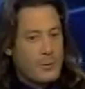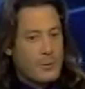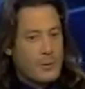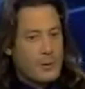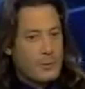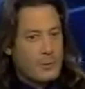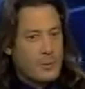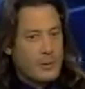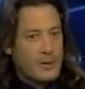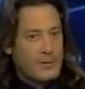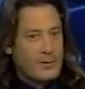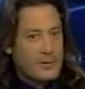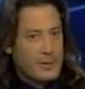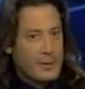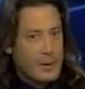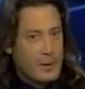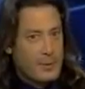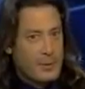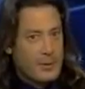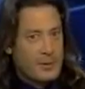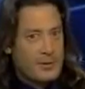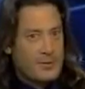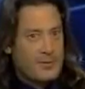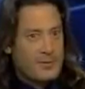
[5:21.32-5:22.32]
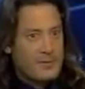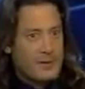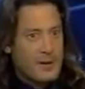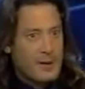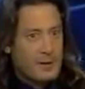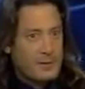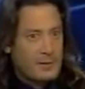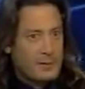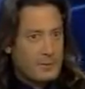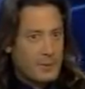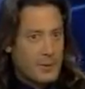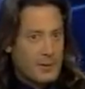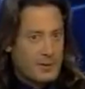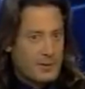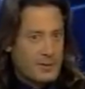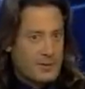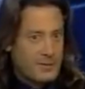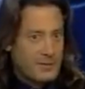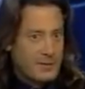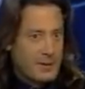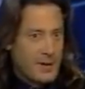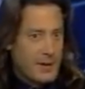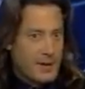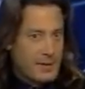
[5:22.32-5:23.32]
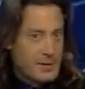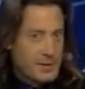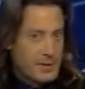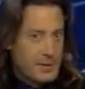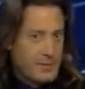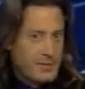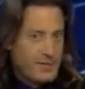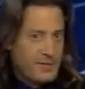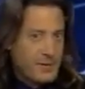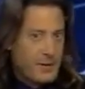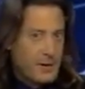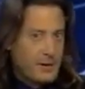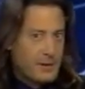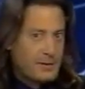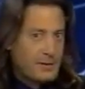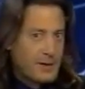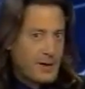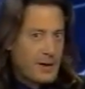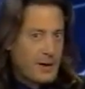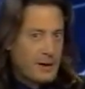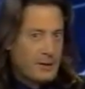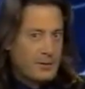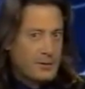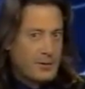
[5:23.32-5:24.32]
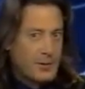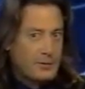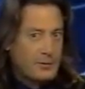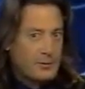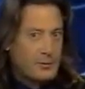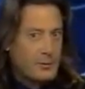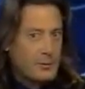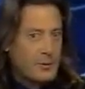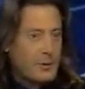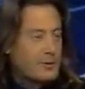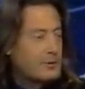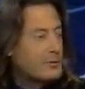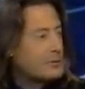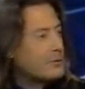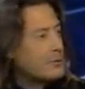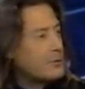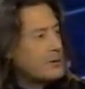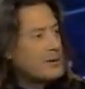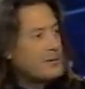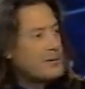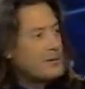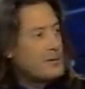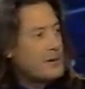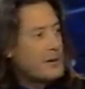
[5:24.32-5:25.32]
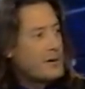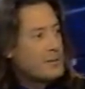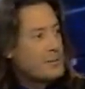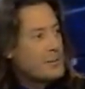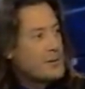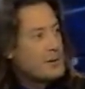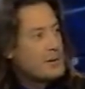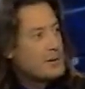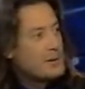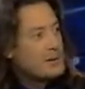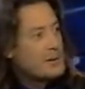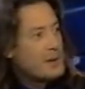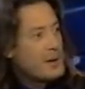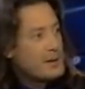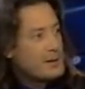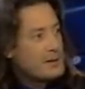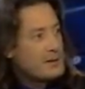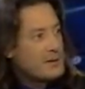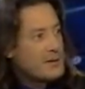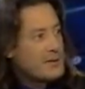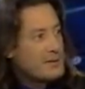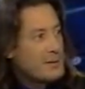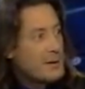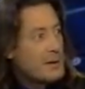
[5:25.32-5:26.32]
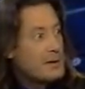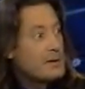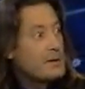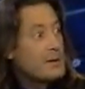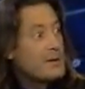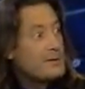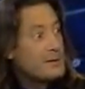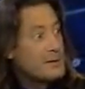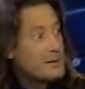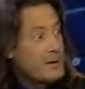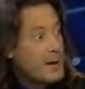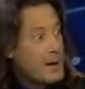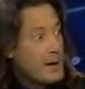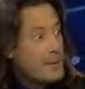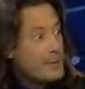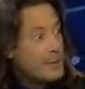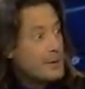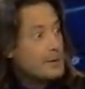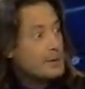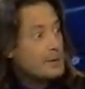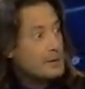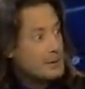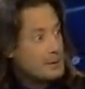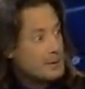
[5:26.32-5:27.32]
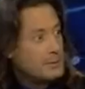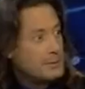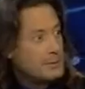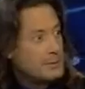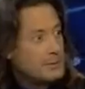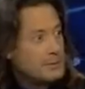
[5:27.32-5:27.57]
We have a number of funds, but the flagship fund has $225 million of unlevered capital.